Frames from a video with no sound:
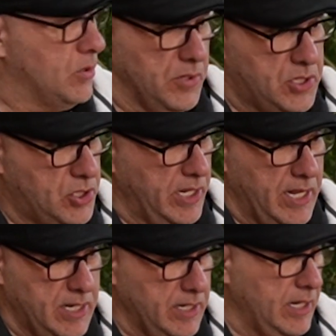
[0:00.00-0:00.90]

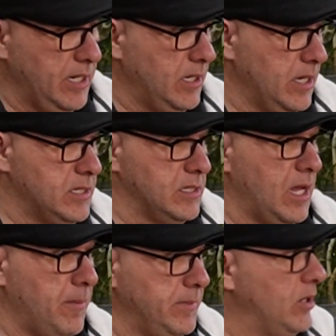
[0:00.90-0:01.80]
Christianity,
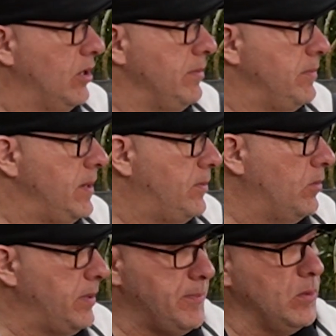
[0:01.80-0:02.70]
Islam, you know what I mean?
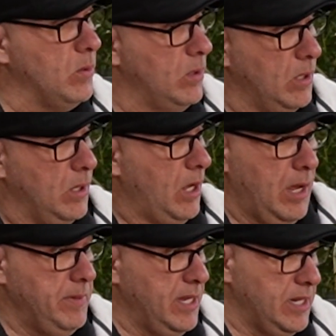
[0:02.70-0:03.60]
People,
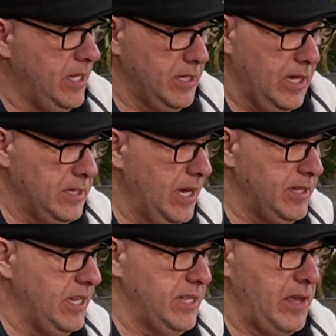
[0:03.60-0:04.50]
and
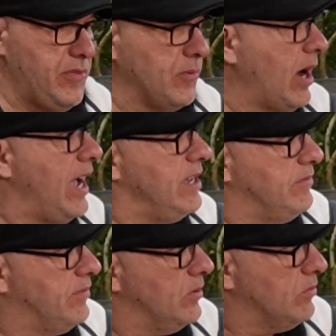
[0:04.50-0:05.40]
they
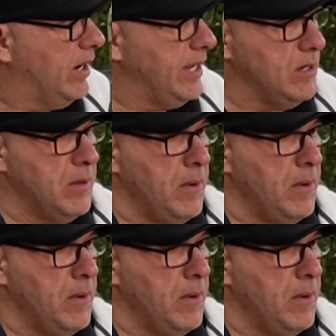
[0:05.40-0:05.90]
thrive, right?